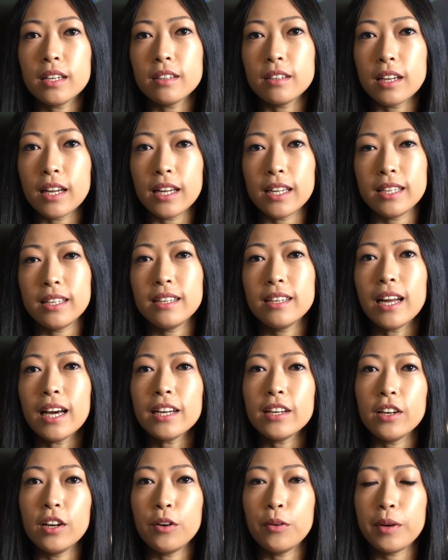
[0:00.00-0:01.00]
and
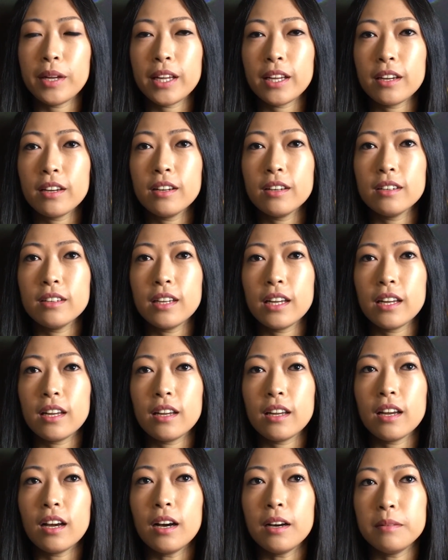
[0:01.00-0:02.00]
not knowing
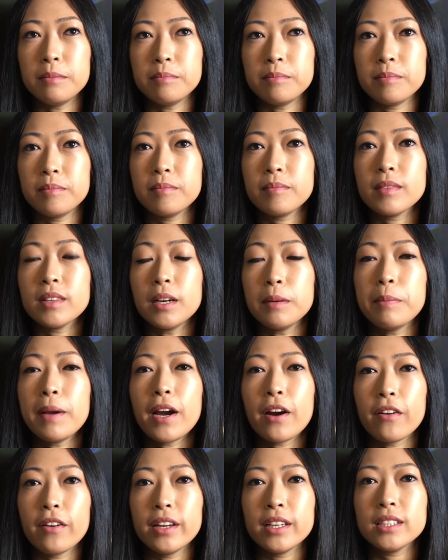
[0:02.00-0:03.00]
a
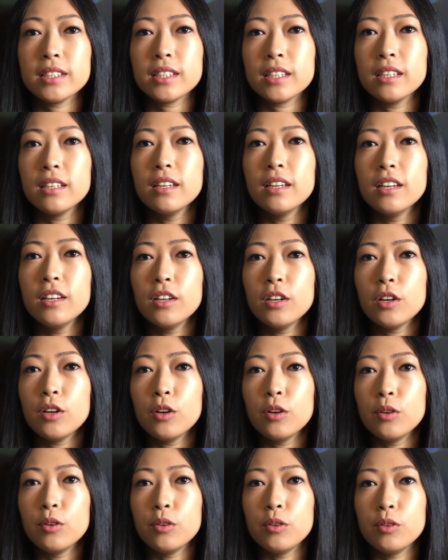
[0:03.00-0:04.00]
parent
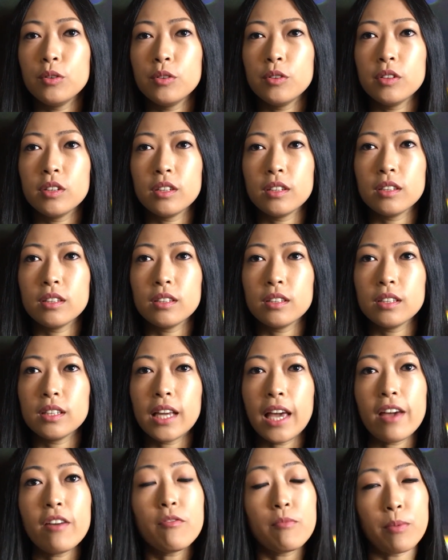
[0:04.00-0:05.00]
who
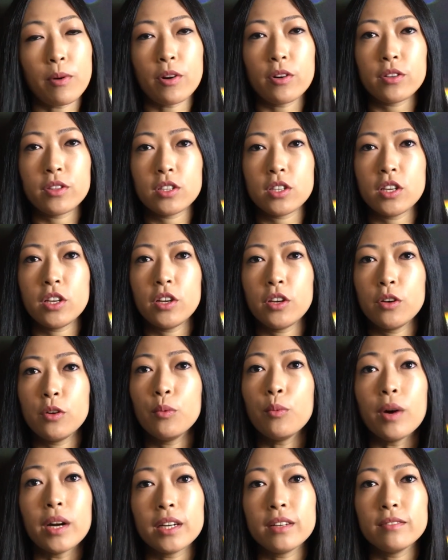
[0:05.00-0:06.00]
gave birth to you,
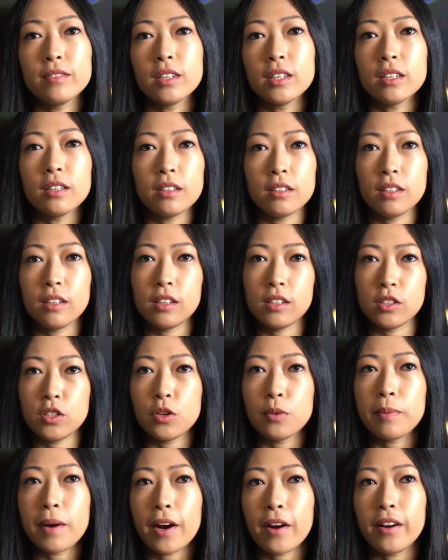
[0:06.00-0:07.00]
one of the
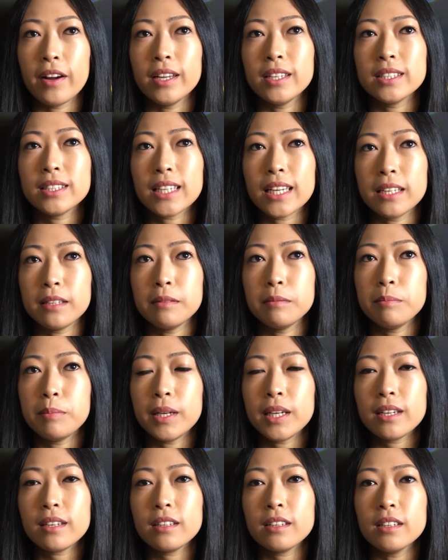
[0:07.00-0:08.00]
two parents, and
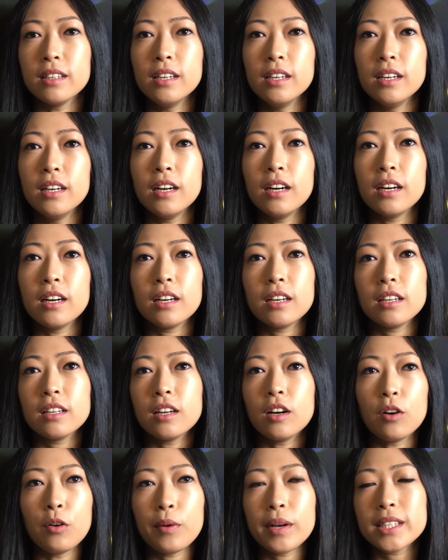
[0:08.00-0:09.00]
being
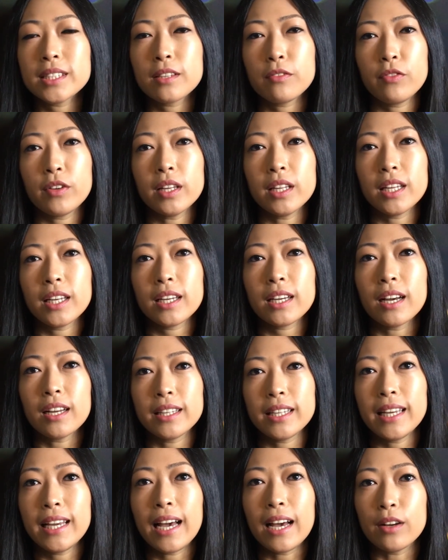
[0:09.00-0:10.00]
always feeling on
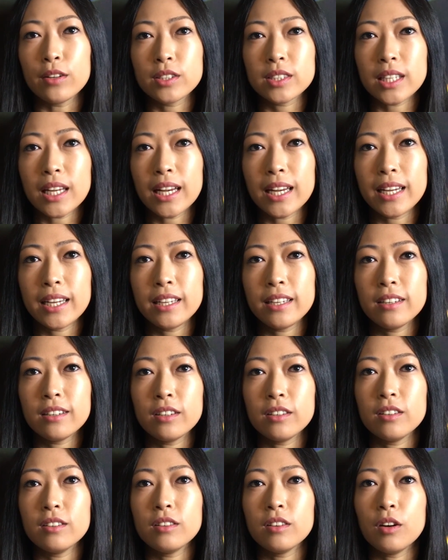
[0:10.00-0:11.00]
the outside,
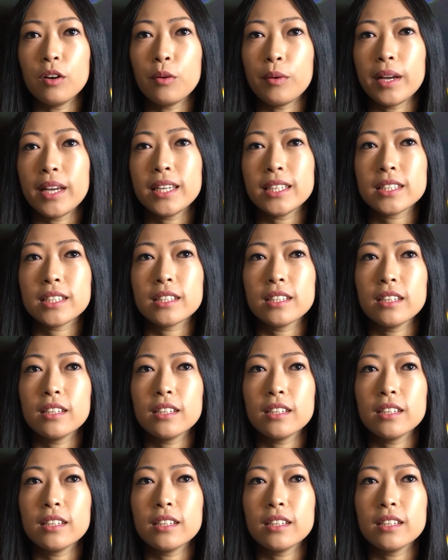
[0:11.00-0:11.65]
always